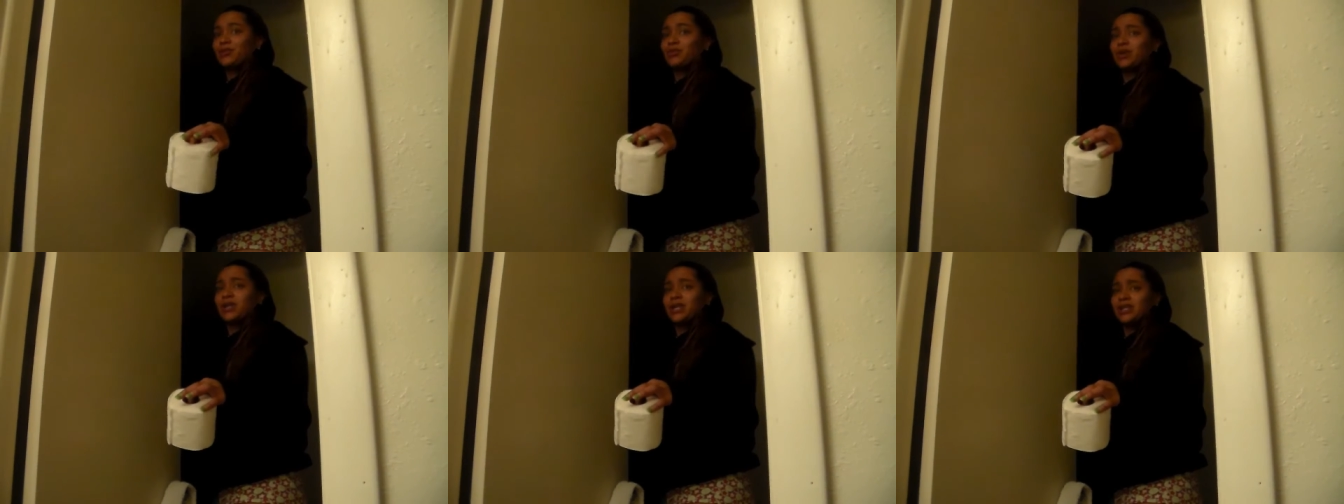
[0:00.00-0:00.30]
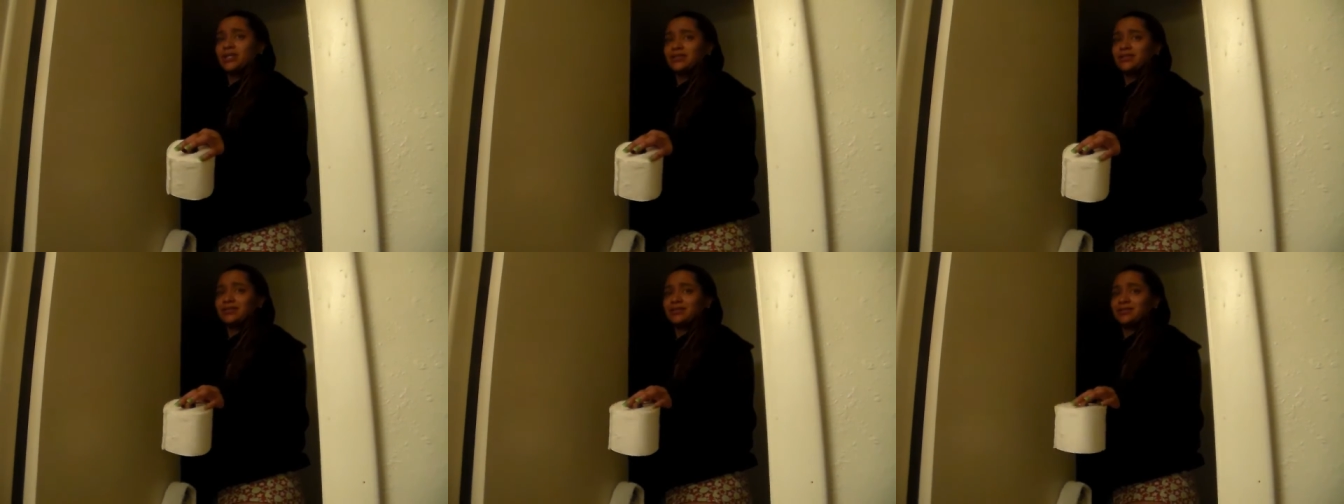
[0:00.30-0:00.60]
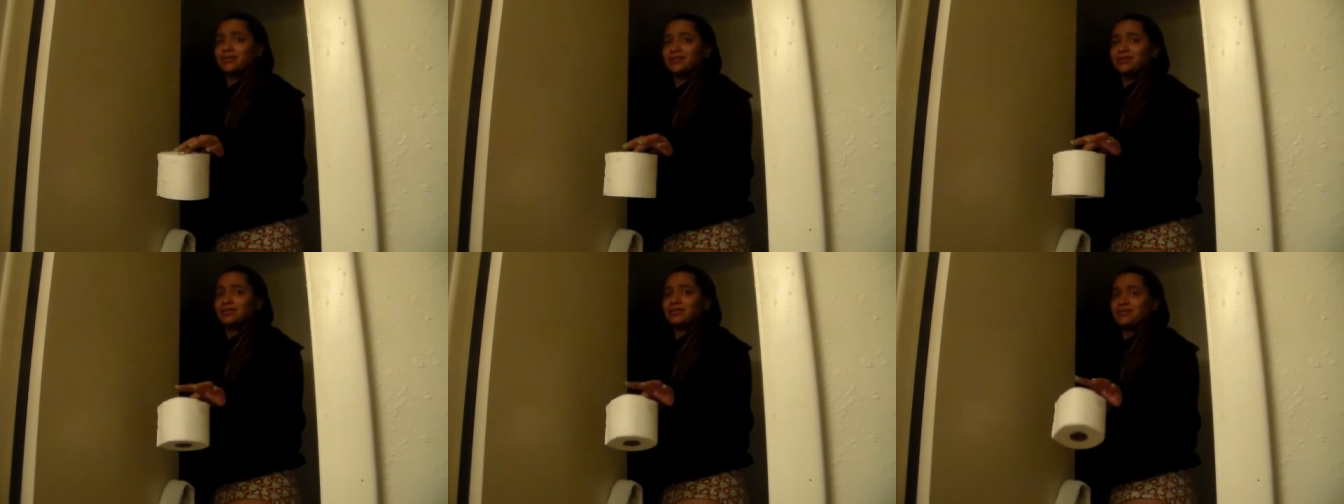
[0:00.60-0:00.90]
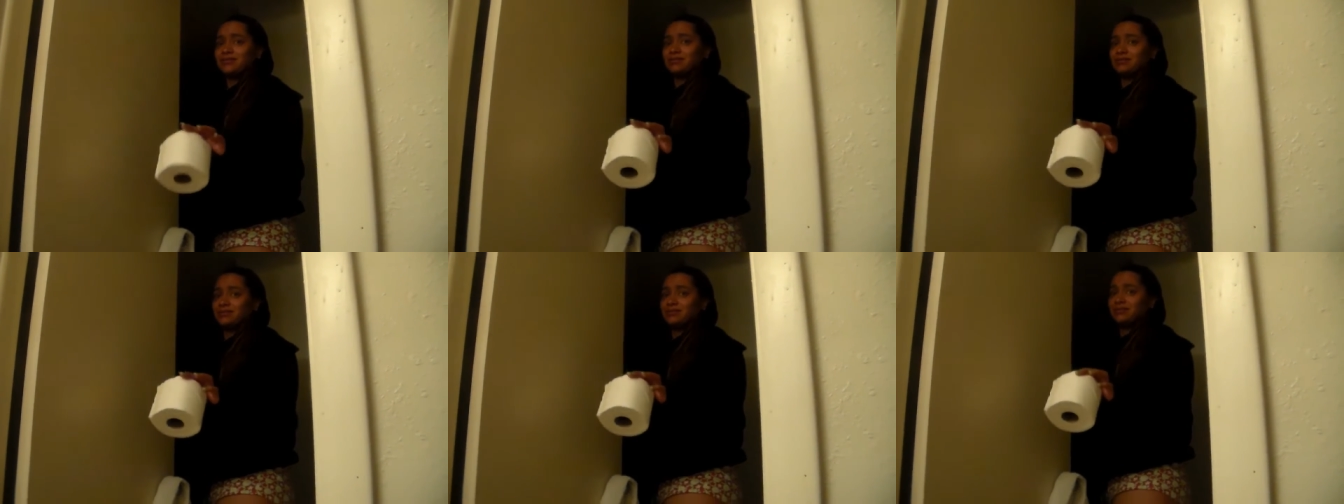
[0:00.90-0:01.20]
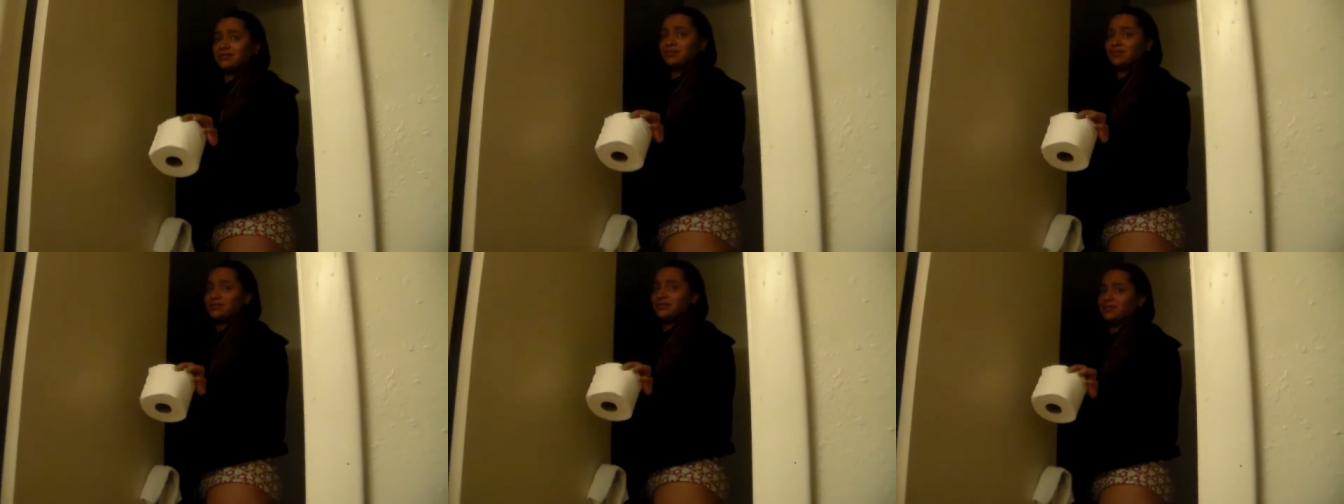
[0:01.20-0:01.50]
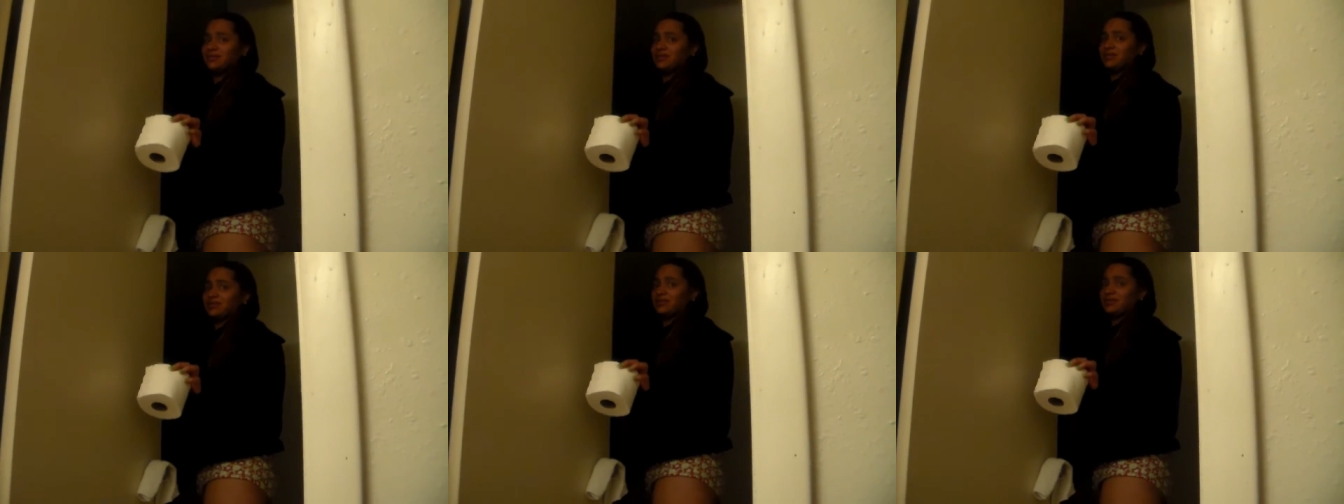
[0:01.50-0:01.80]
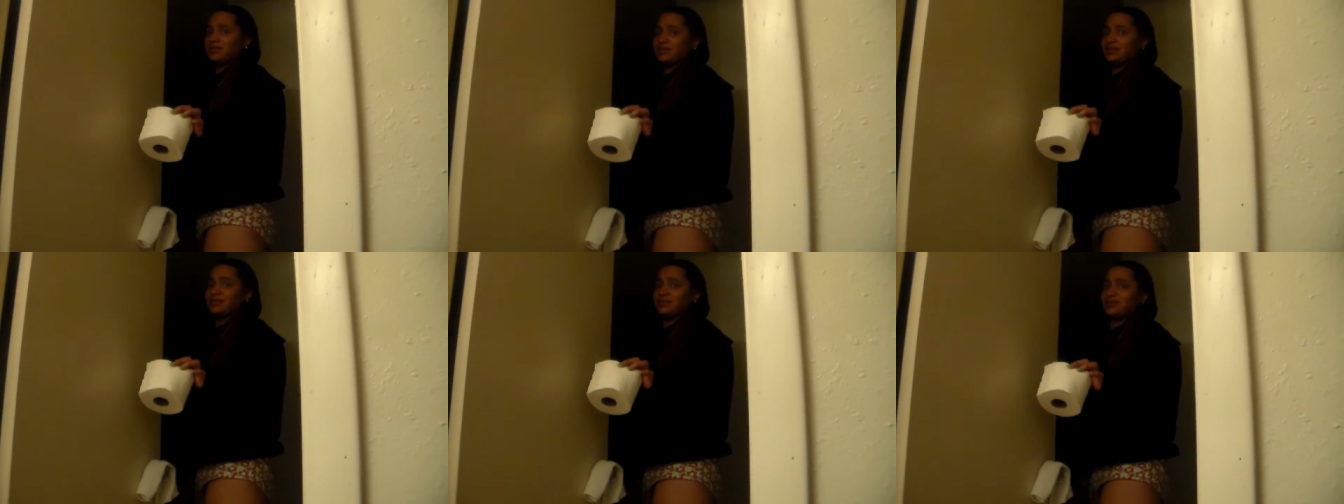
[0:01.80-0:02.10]
What? Can you wipe
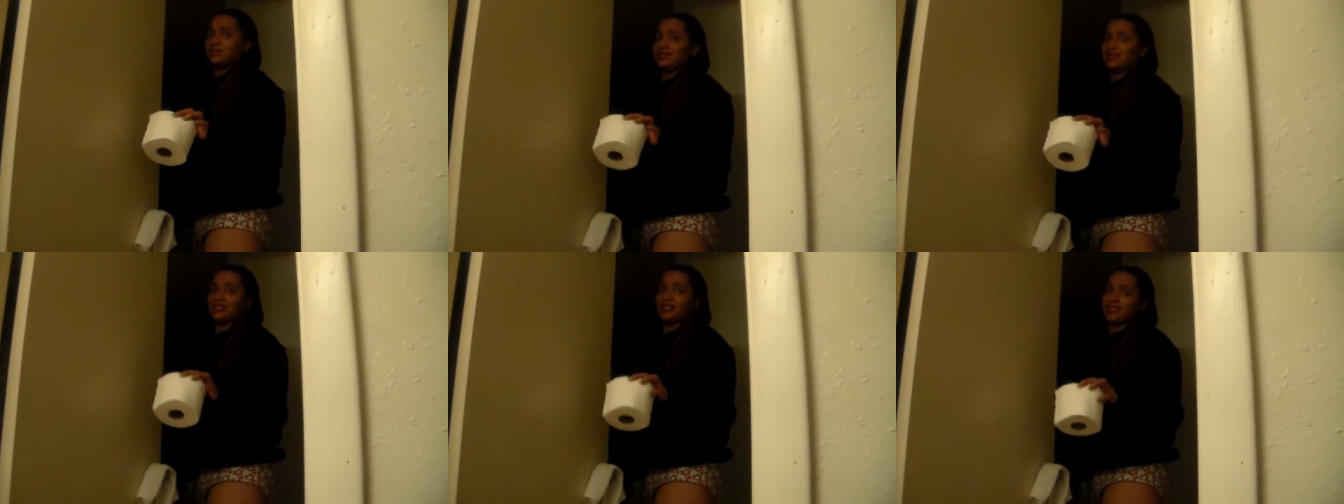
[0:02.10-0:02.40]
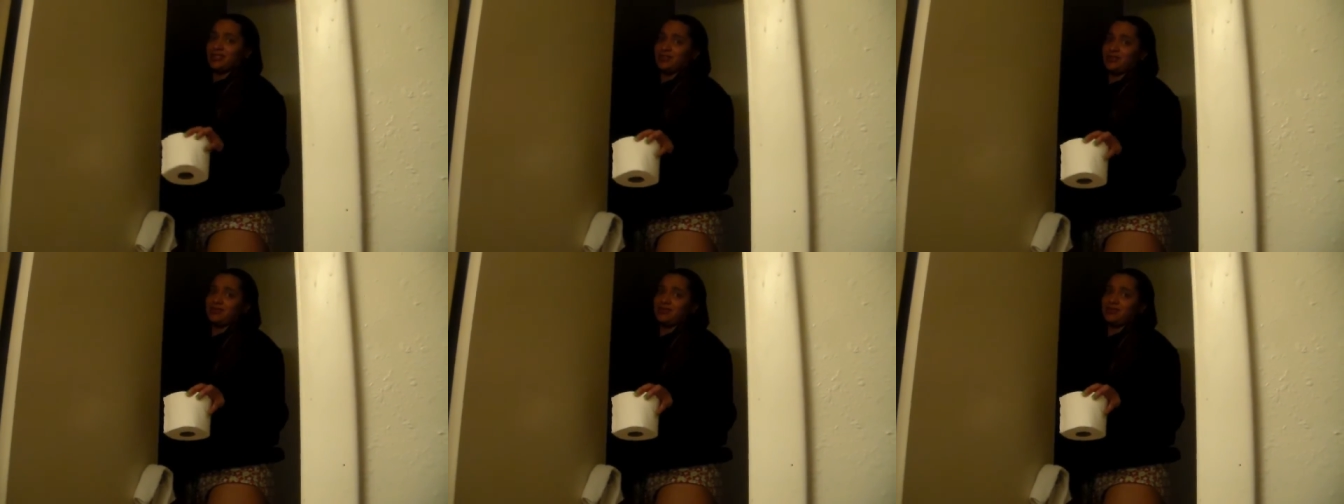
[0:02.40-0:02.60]
it? No.